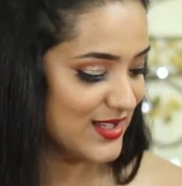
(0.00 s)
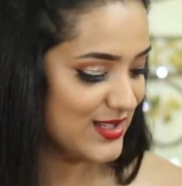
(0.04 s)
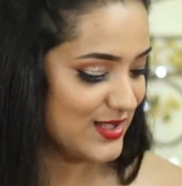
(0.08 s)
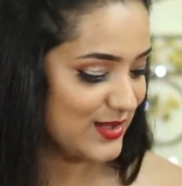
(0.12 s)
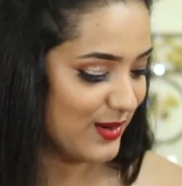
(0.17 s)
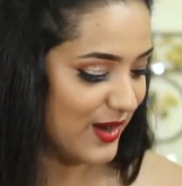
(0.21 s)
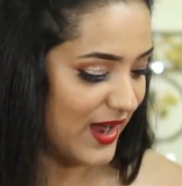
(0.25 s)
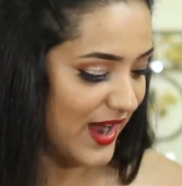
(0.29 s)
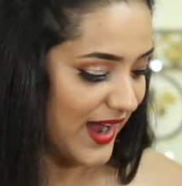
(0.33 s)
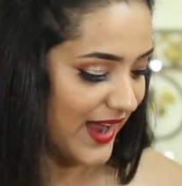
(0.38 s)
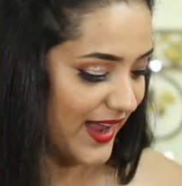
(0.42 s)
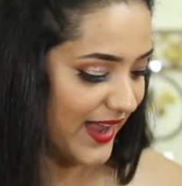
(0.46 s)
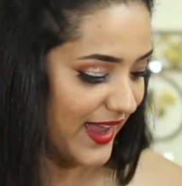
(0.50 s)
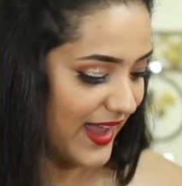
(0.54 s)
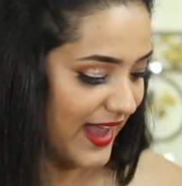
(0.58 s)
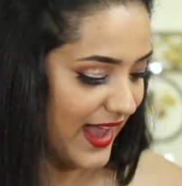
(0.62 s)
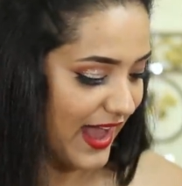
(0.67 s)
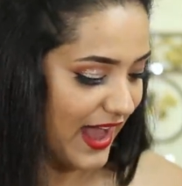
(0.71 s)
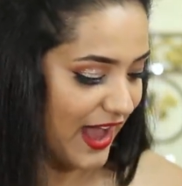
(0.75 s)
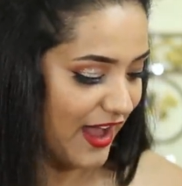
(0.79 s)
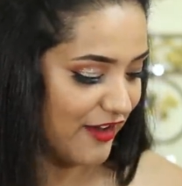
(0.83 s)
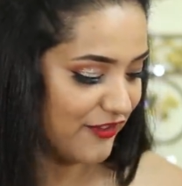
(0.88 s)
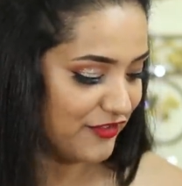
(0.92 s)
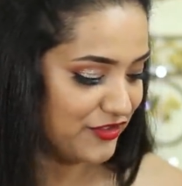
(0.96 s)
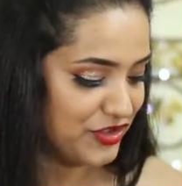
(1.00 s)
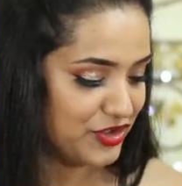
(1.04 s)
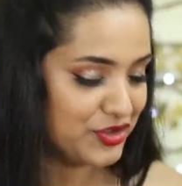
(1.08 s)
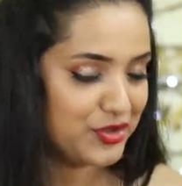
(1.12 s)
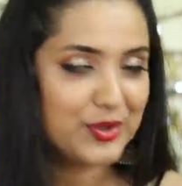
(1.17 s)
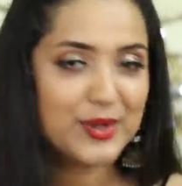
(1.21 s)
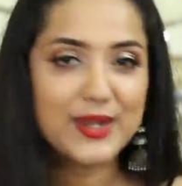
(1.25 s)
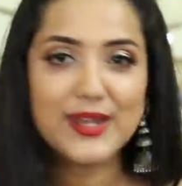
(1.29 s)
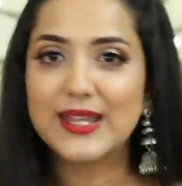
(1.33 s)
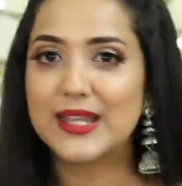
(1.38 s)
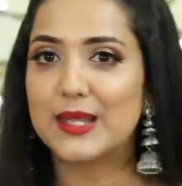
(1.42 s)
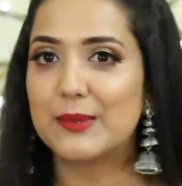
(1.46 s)
So I have
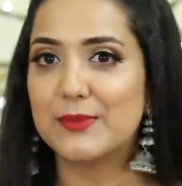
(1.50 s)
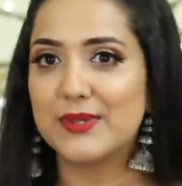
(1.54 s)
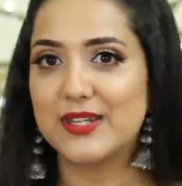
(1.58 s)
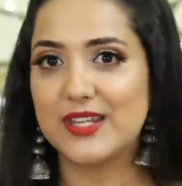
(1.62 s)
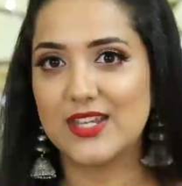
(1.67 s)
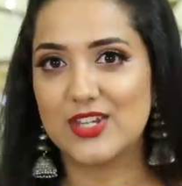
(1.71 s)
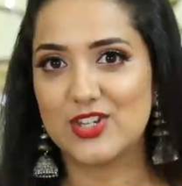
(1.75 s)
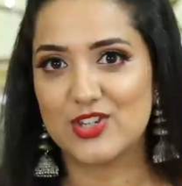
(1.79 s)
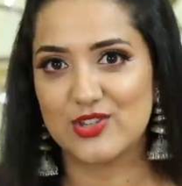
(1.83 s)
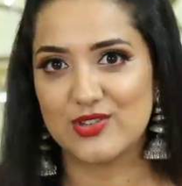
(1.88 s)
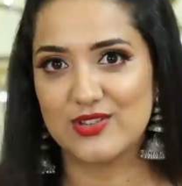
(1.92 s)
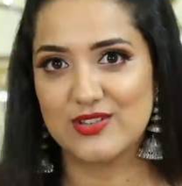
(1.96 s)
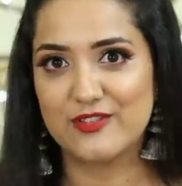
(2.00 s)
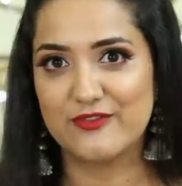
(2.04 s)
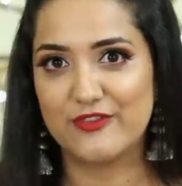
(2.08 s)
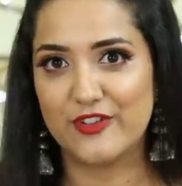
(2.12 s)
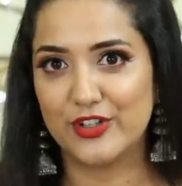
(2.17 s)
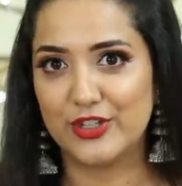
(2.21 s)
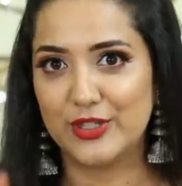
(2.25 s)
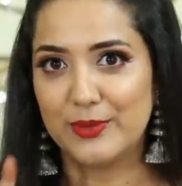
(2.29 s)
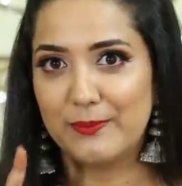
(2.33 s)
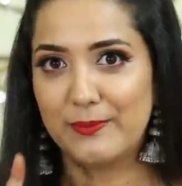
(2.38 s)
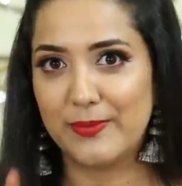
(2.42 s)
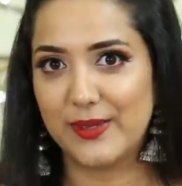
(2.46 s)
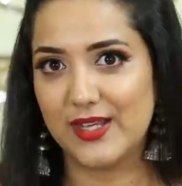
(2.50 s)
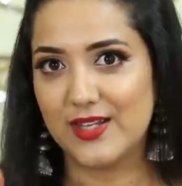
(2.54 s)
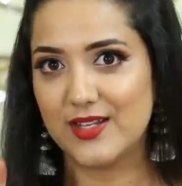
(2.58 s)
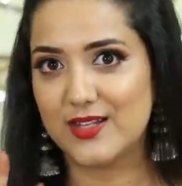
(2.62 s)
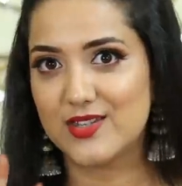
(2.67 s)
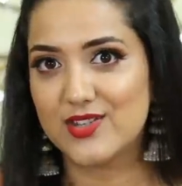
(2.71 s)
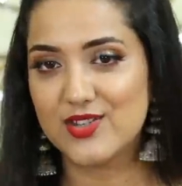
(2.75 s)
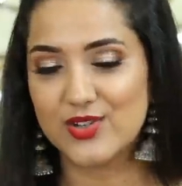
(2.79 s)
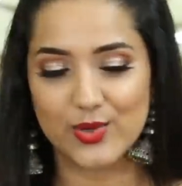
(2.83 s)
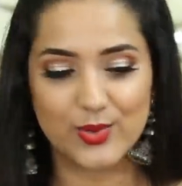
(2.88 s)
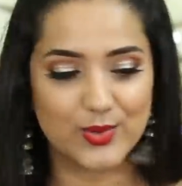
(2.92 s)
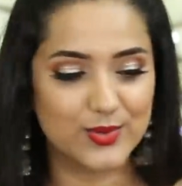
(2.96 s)
three recommendations for the
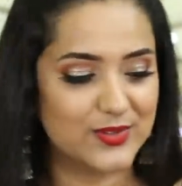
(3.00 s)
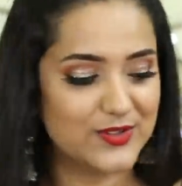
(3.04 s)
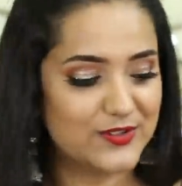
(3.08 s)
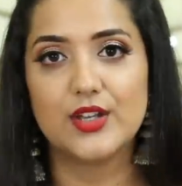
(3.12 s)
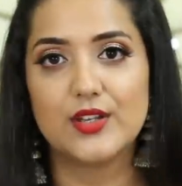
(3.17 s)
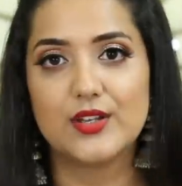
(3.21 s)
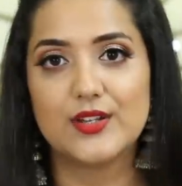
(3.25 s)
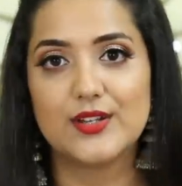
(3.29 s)
pink tone.